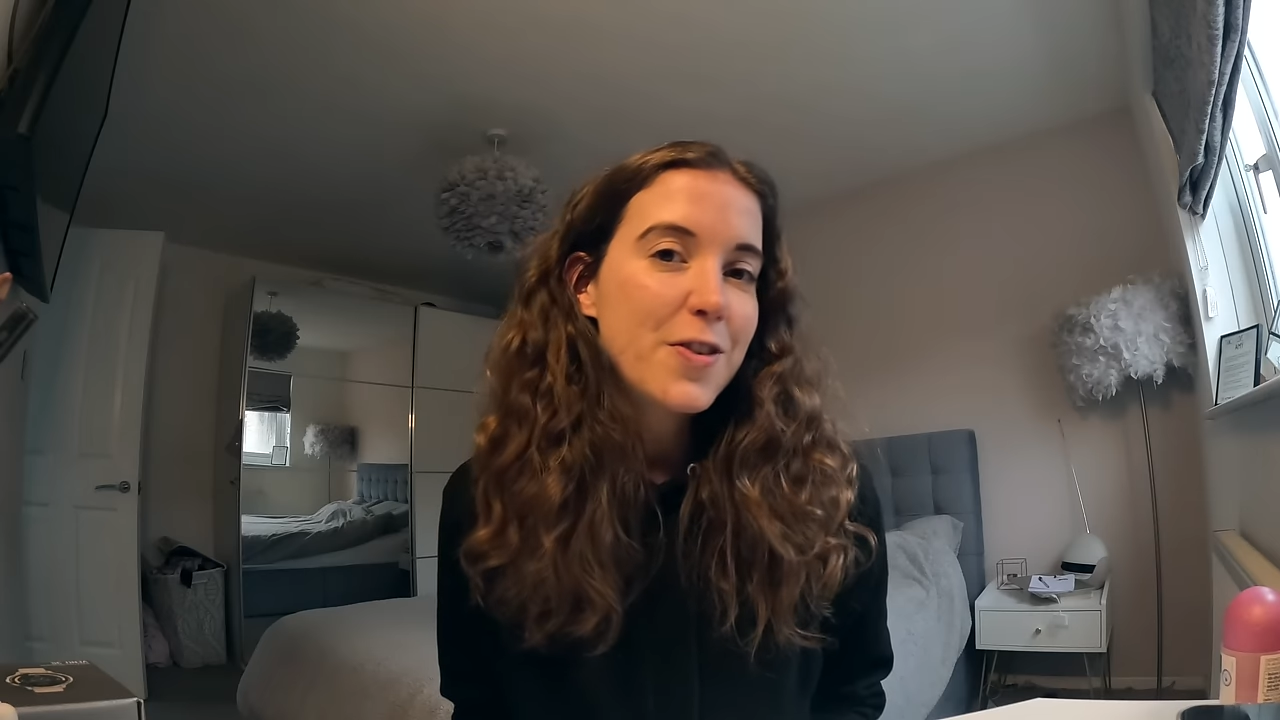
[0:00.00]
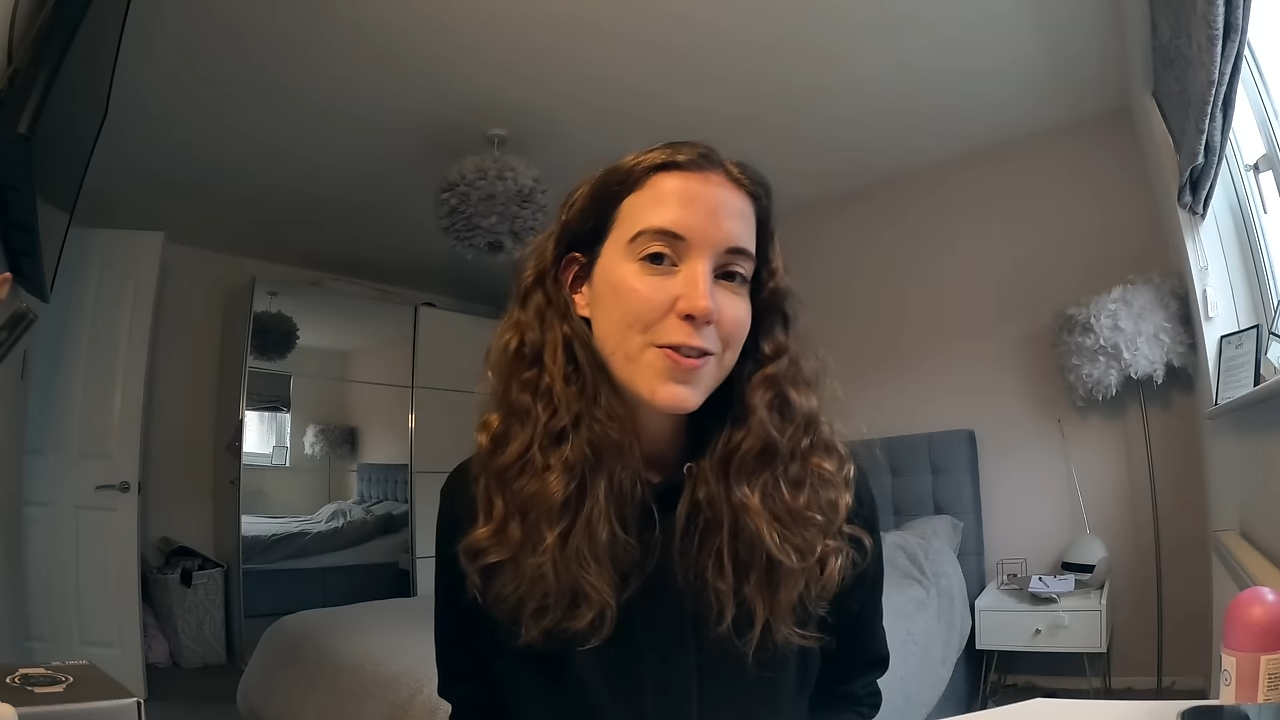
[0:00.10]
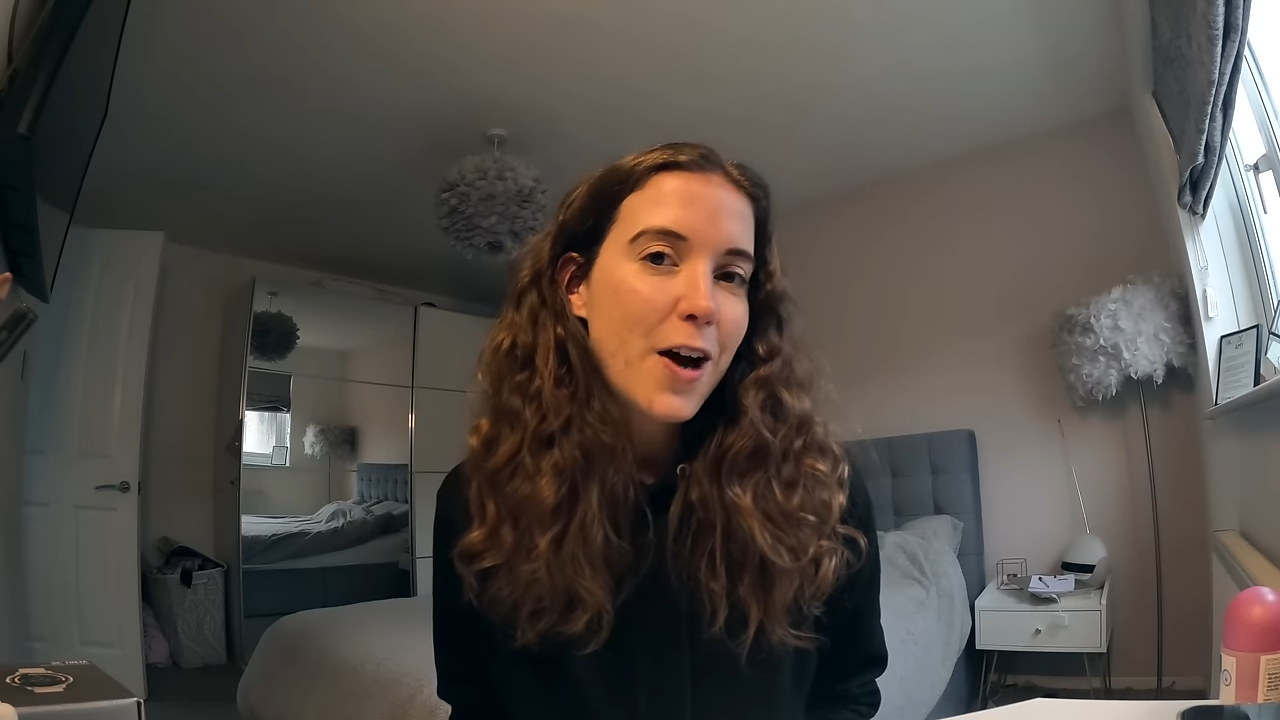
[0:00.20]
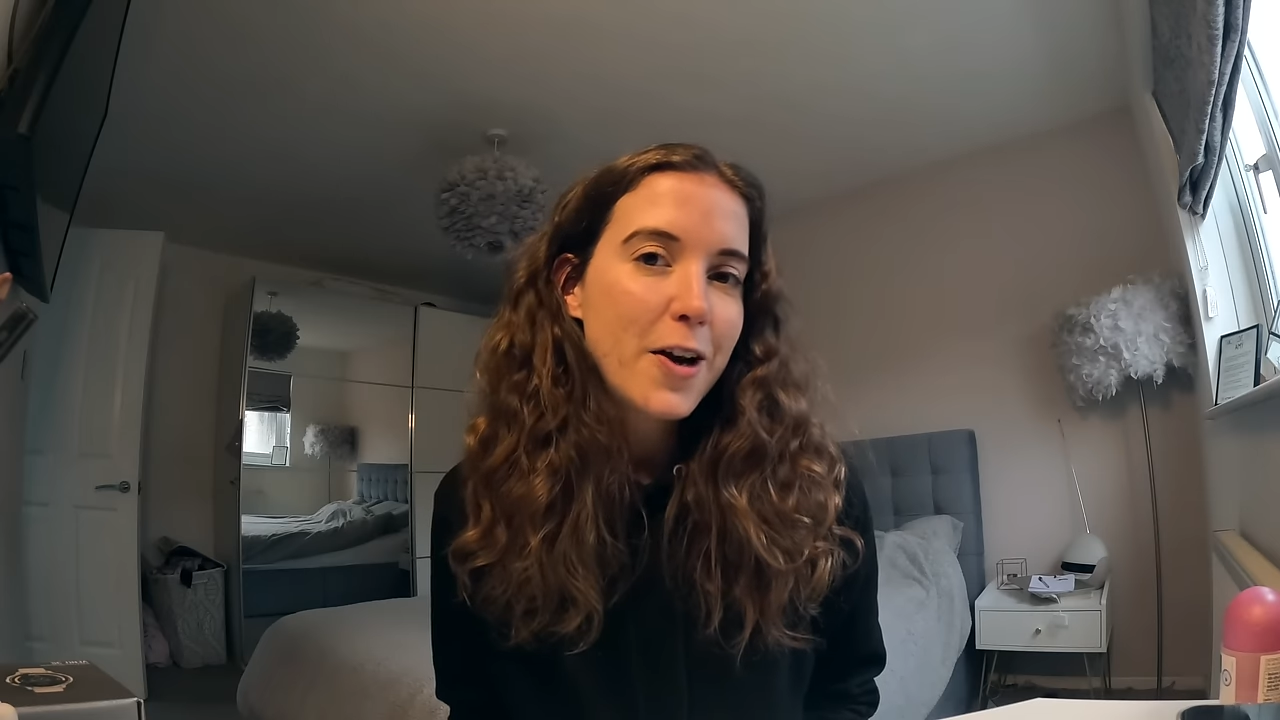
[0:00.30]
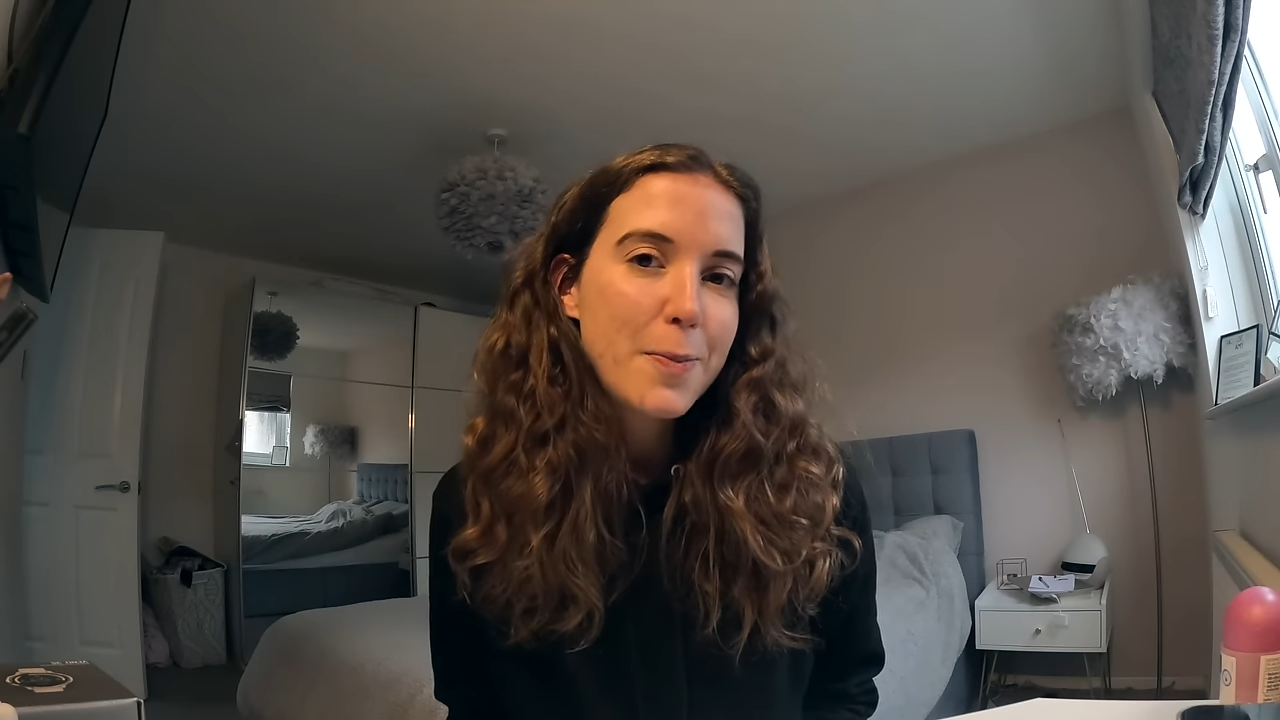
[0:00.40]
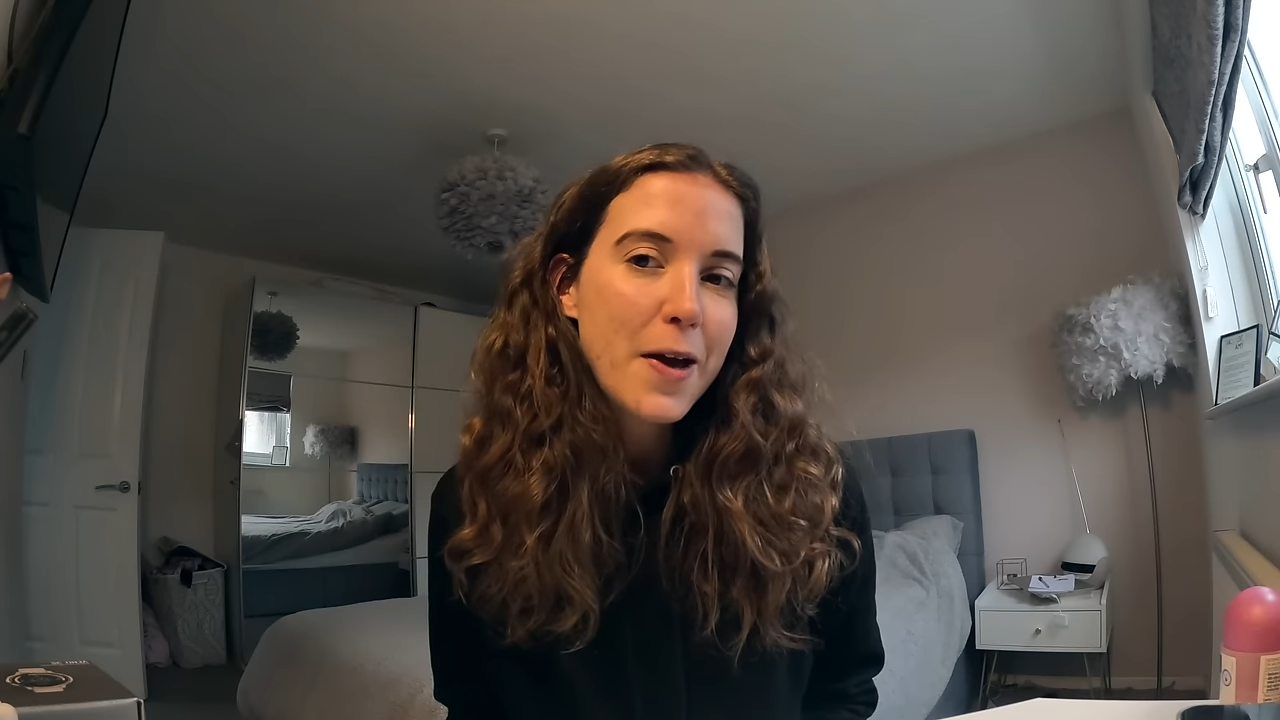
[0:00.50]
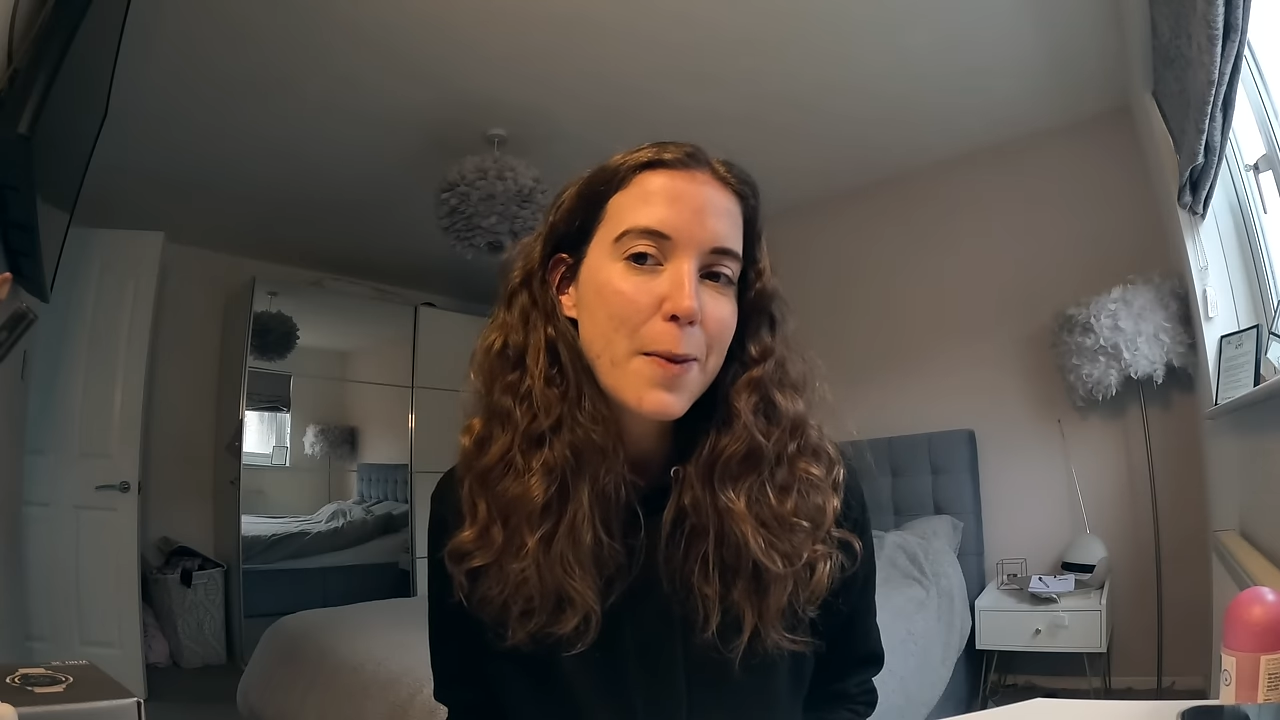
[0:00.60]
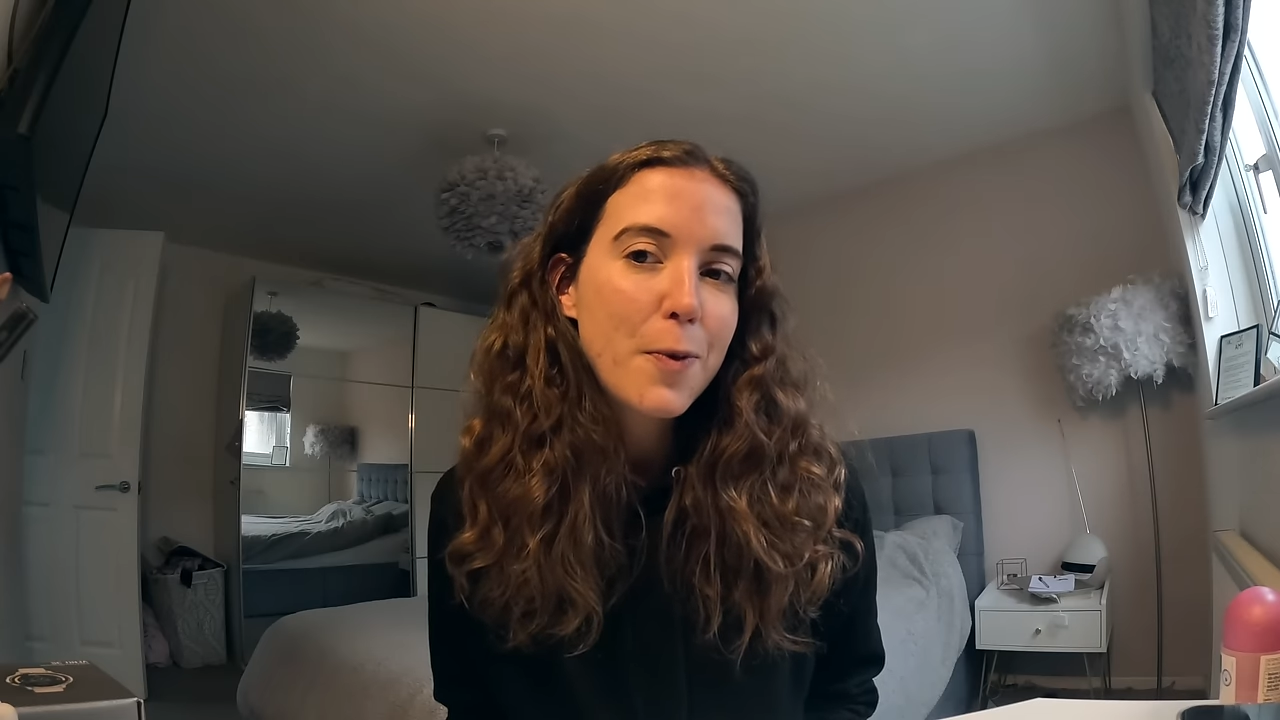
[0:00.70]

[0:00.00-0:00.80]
the side a bit.